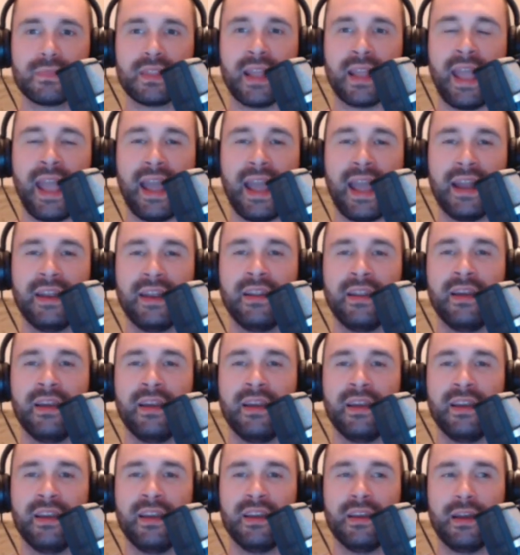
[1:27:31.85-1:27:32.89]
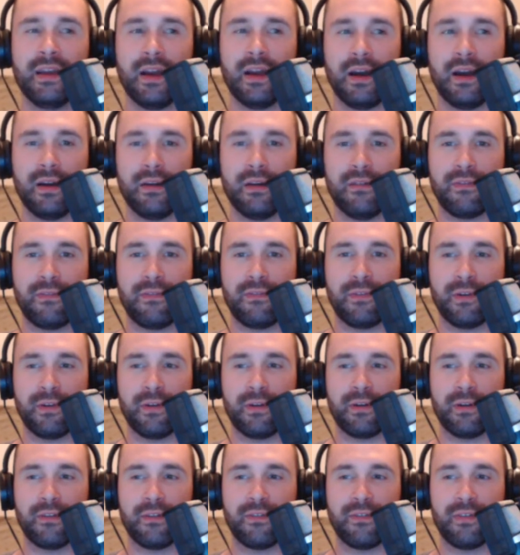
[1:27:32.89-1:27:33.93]
And
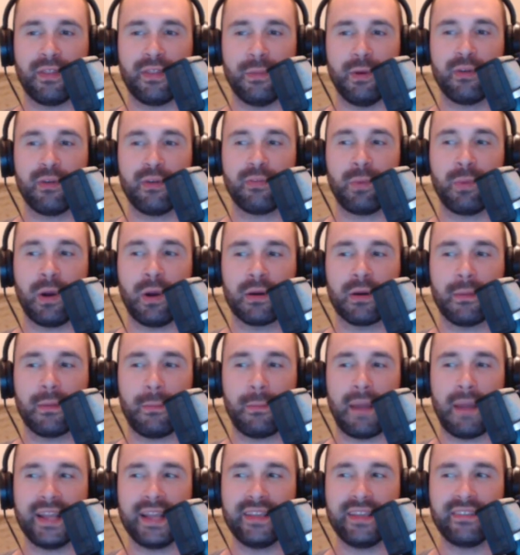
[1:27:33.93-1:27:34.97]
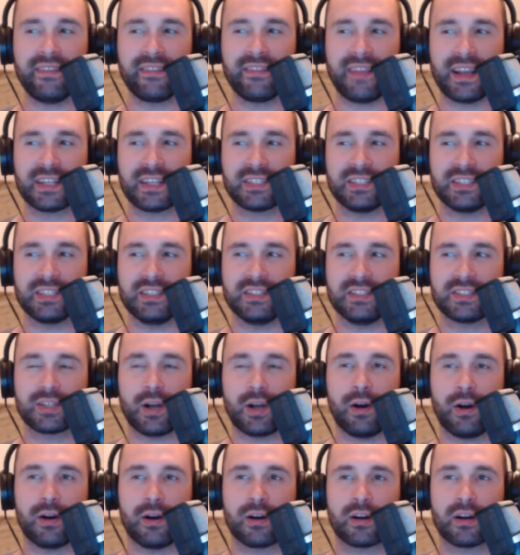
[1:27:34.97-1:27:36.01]
for the most part, Mike's sections
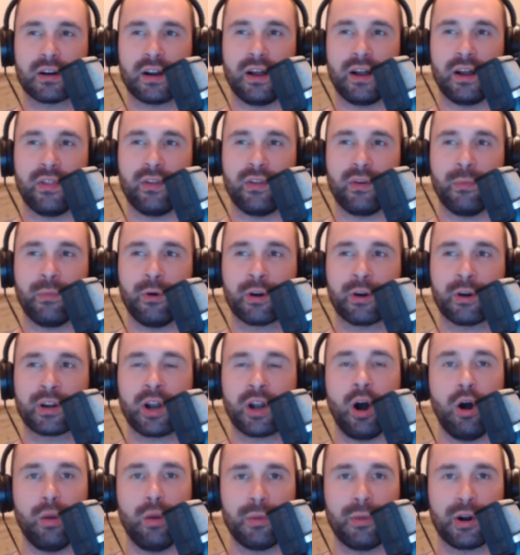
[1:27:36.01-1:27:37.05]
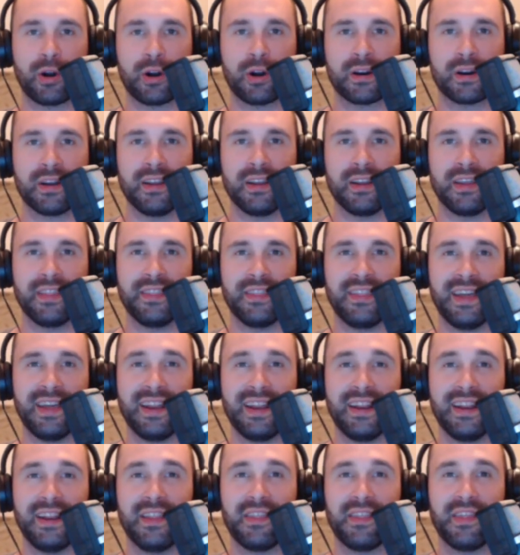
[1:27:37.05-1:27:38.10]
are a little more calmer
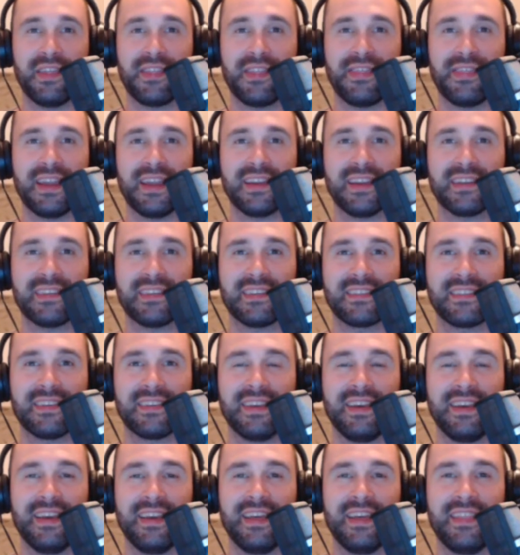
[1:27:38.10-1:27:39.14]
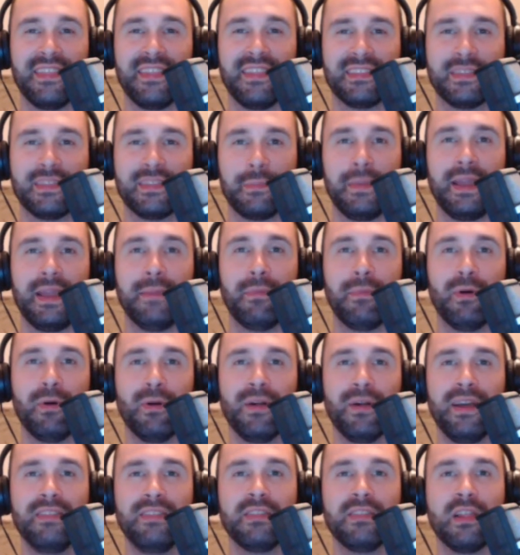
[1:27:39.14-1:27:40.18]
than the things that the
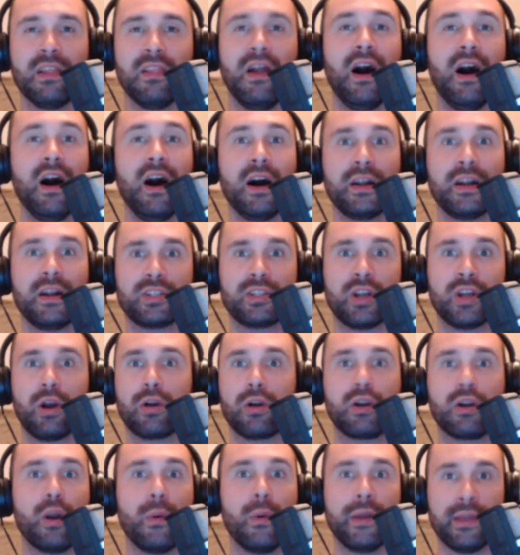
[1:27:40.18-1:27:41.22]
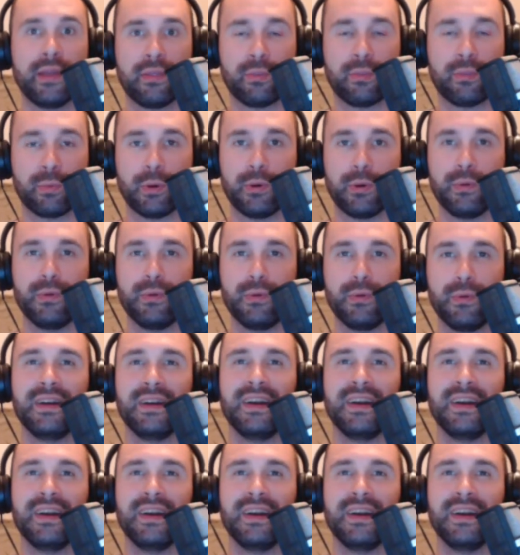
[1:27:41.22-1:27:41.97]
people in the lodge are going through,